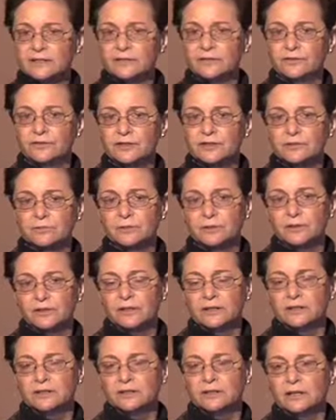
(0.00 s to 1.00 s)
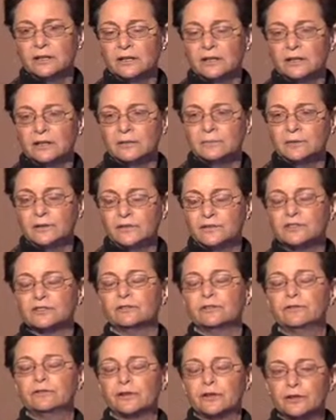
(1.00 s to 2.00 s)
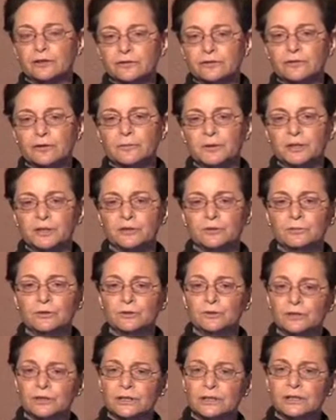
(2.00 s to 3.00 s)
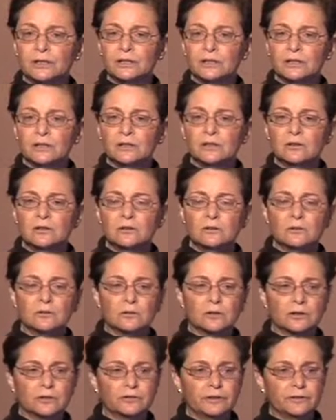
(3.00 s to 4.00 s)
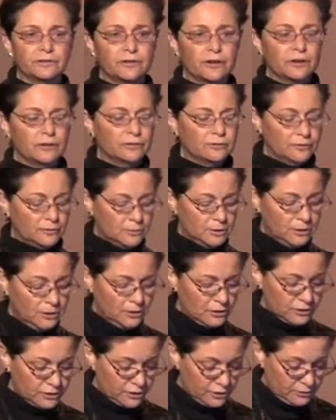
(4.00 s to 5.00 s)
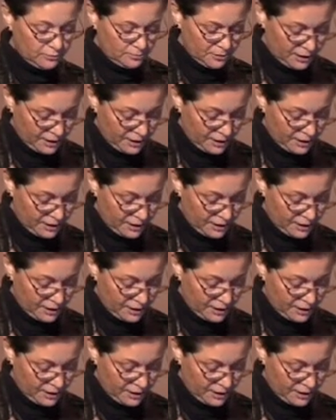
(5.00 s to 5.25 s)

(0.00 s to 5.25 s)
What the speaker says: if it's a referral from the community or a referral from a long-term